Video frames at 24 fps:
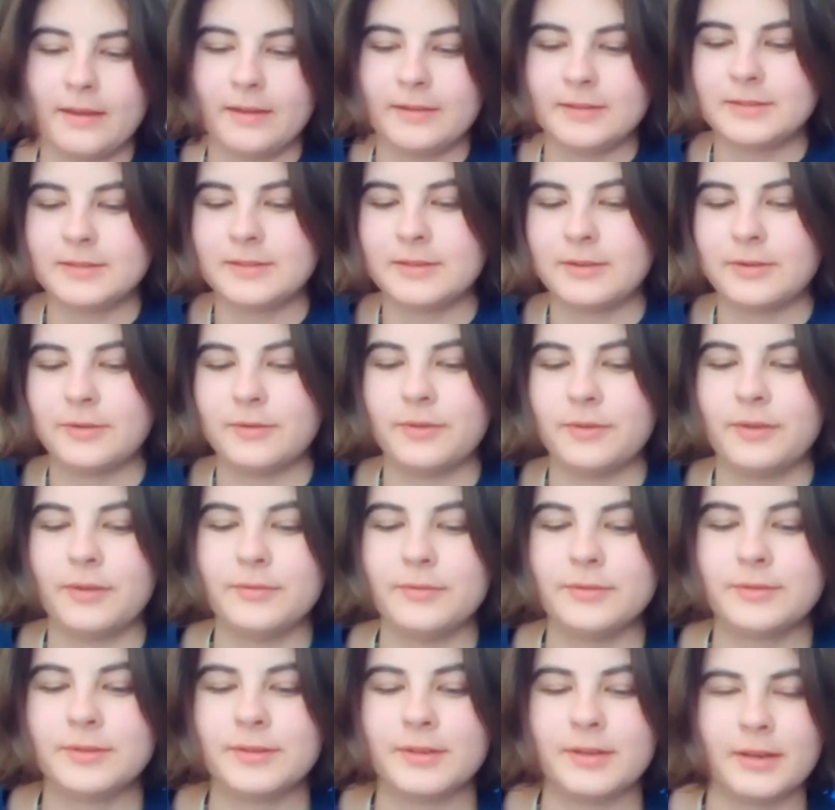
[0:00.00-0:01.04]
So
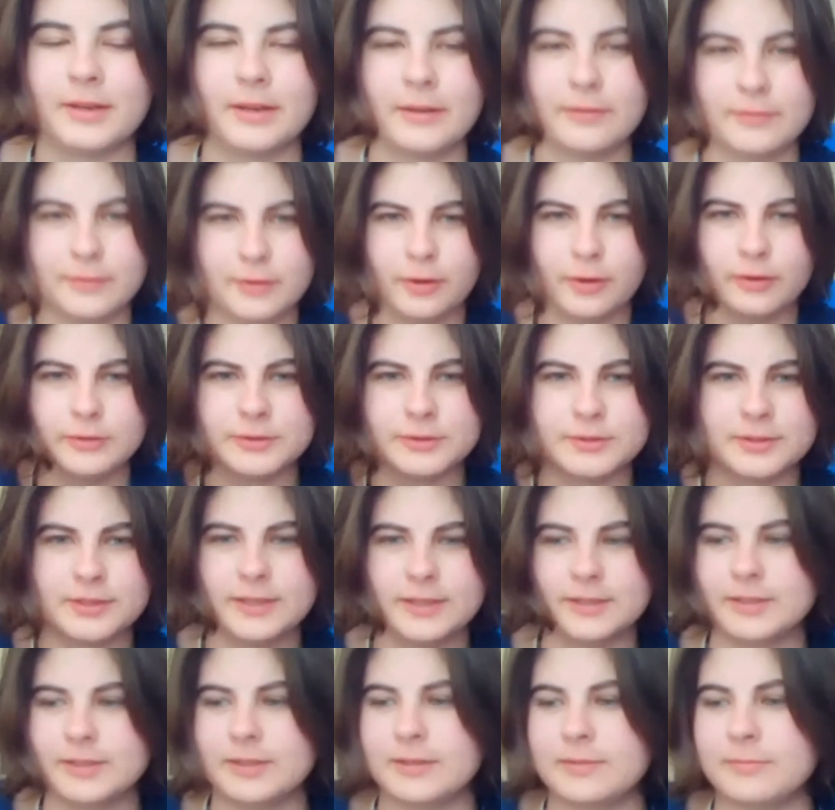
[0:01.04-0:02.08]
those can have
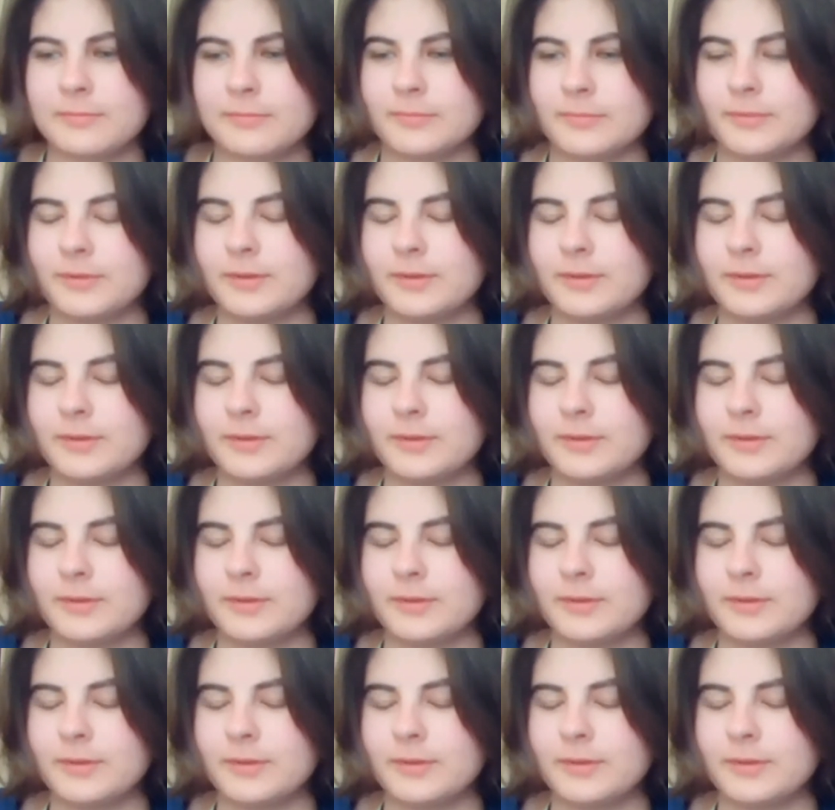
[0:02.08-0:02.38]
contradicting